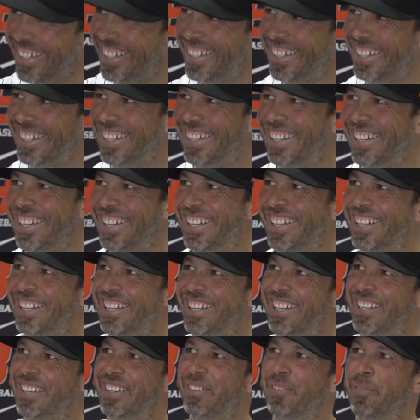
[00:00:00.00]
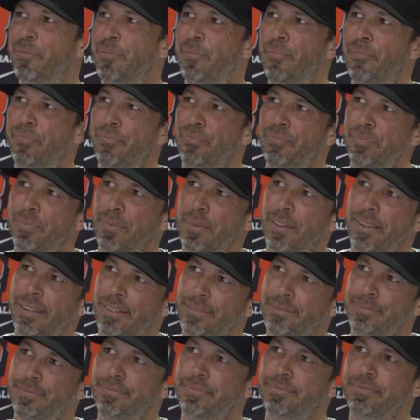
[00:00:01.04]
were to if you were to tweak it, they gave
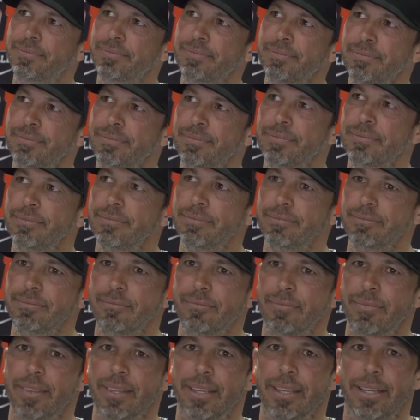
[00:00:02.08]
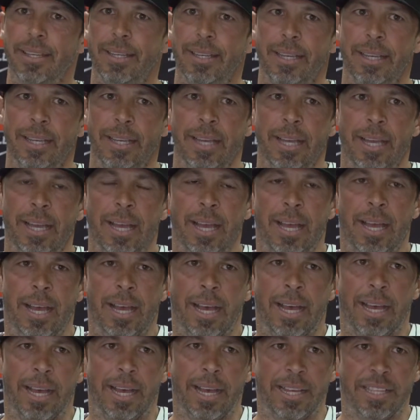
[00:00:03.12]
you the power to change it up. What would you do?
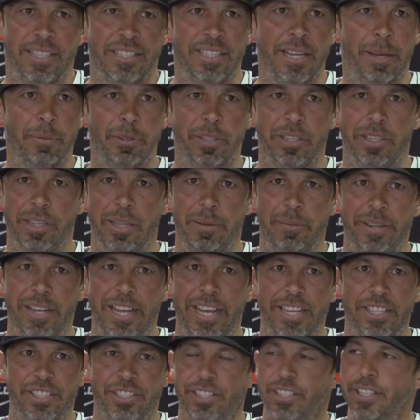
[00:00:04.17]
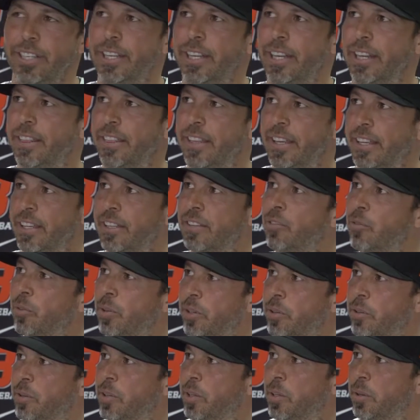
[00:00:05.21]
Uh, double elimination, I think
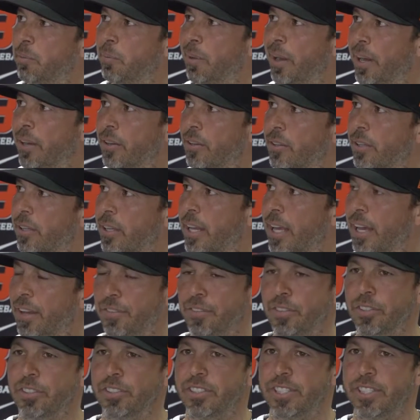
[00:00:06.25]
we could model it after